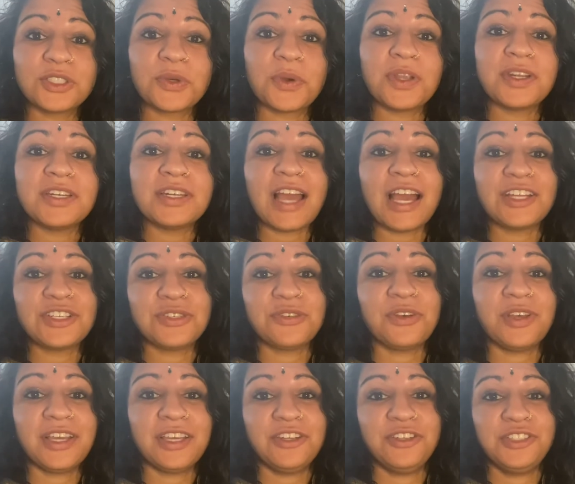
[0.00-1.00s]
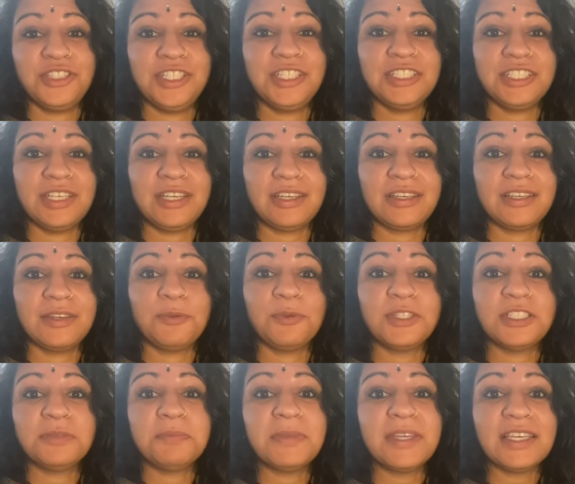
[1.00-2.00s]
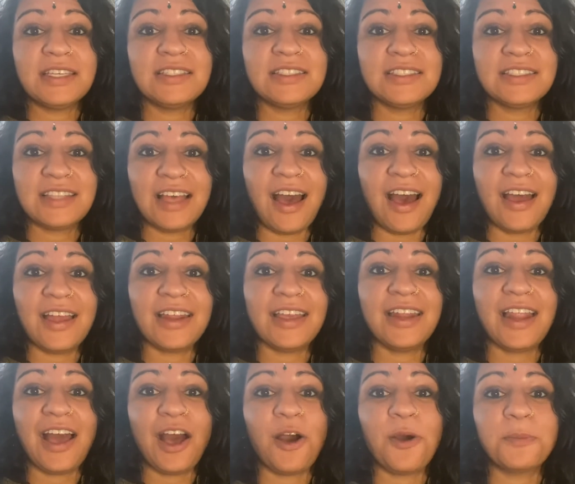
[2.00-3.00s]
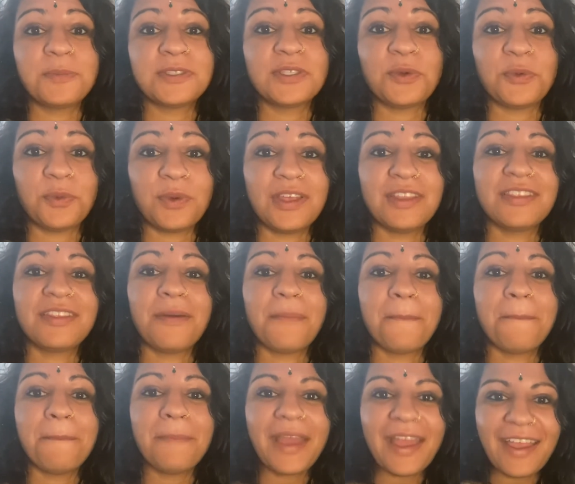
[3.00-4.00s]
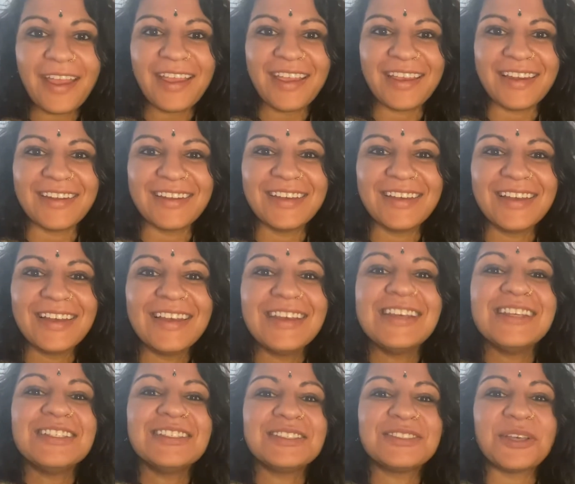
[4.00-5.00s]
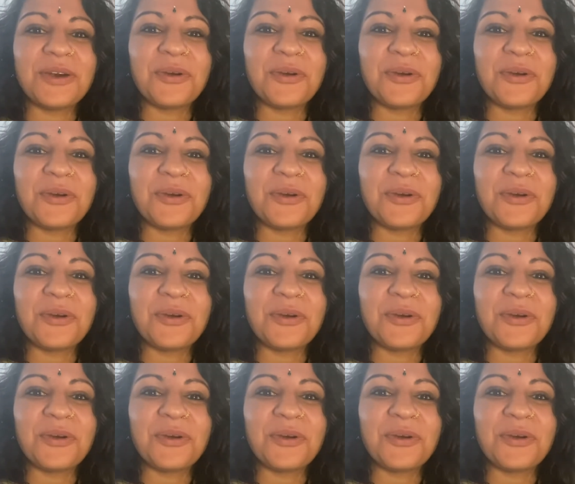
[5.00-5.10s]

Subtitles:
a natural analgesic, which means that it helps with pain. So